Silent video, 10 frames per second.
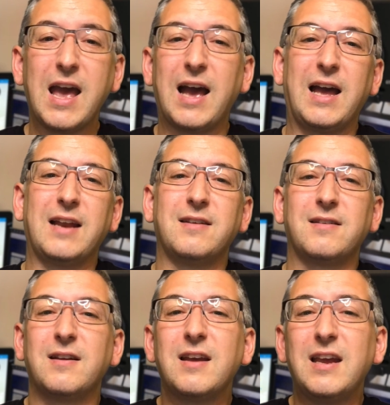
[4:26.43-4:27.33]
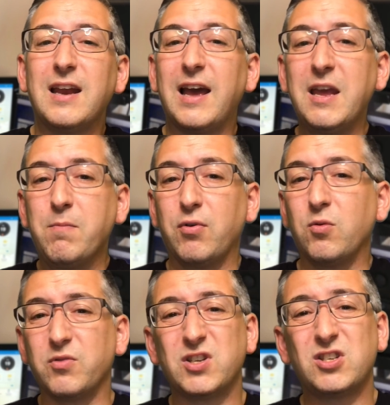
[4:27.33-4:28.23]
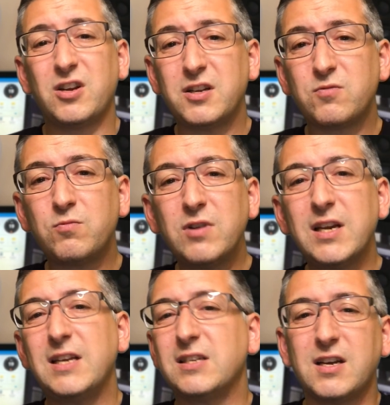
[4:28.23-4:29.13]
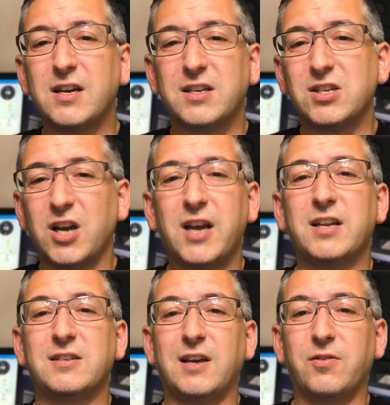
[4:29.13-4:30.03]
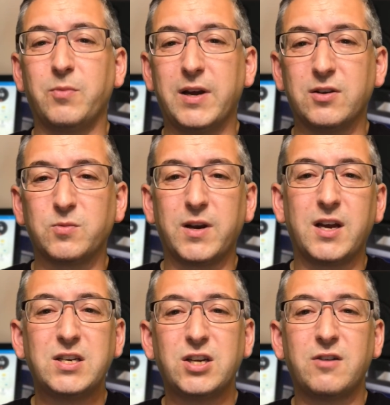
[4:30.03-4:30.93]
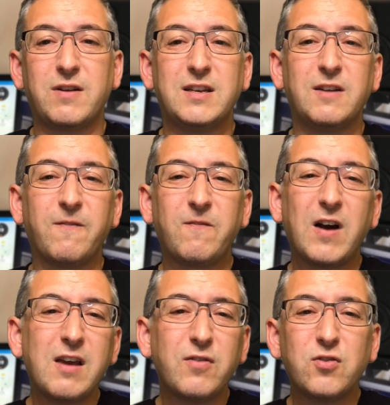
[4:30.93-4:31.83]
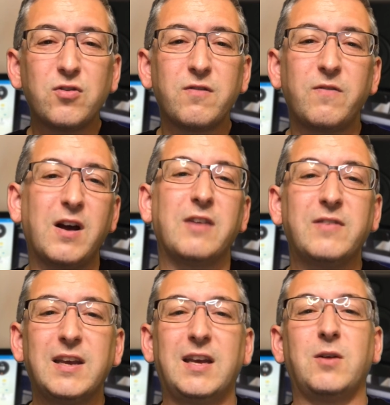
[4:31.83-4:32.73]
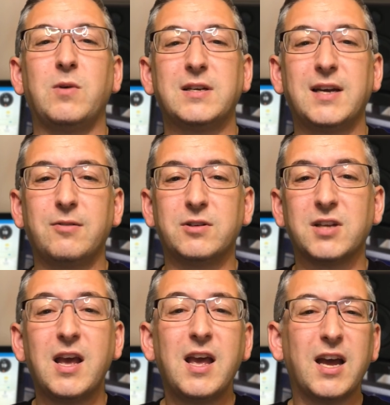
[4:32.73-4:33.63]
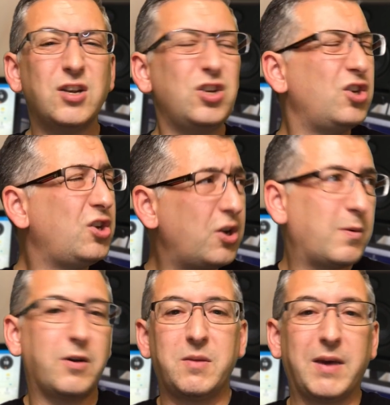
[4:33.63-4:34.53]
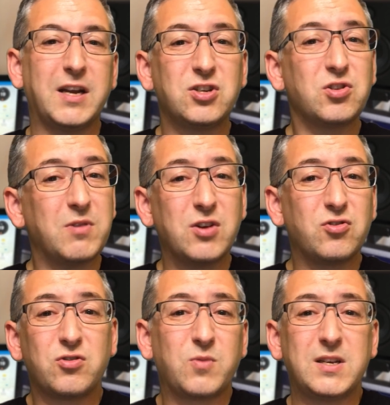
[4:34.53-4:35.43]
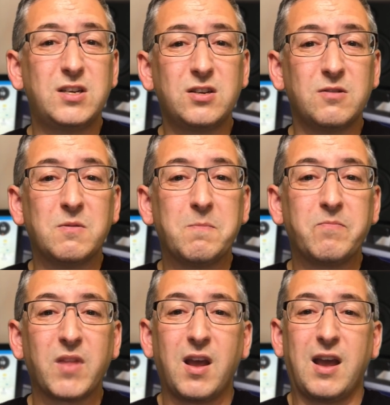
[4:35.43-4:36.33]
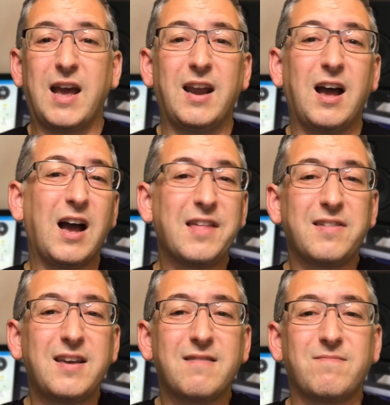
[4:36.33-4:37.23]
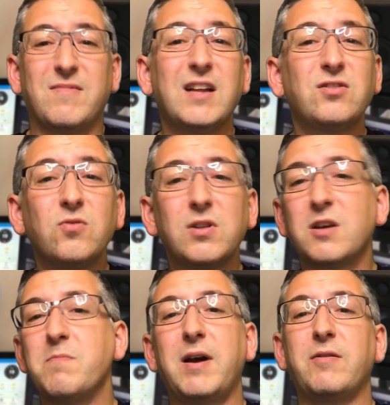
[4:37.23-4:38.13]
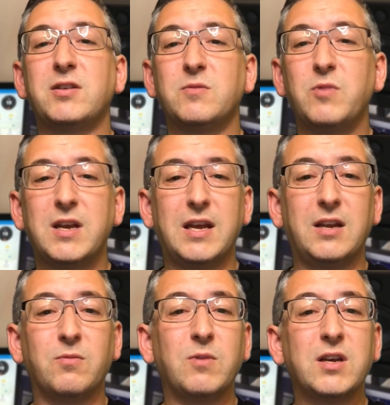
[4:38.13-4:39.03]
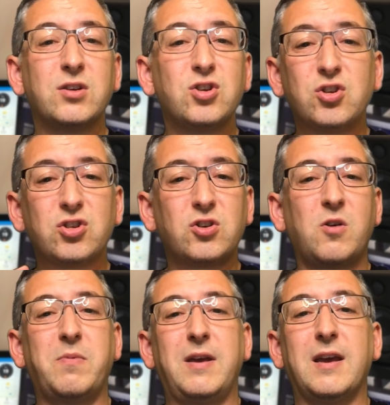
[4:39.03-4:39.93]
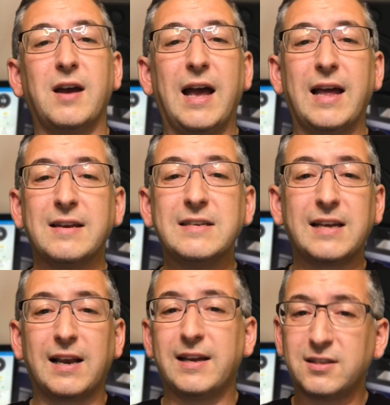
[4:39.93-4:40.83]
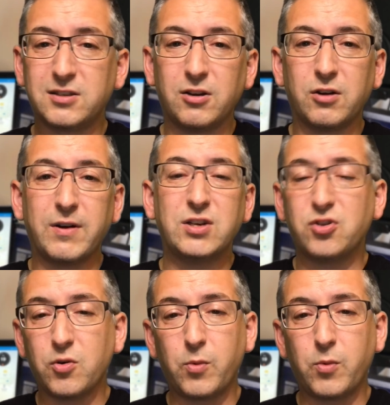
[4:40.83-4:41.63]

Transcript: and in April, the sun is really starting to shine in South Wales when I generated 505 kilowatt hours and you only managed 422. And I think that's all the comparison we need. We should stop here and declare SolarEdge the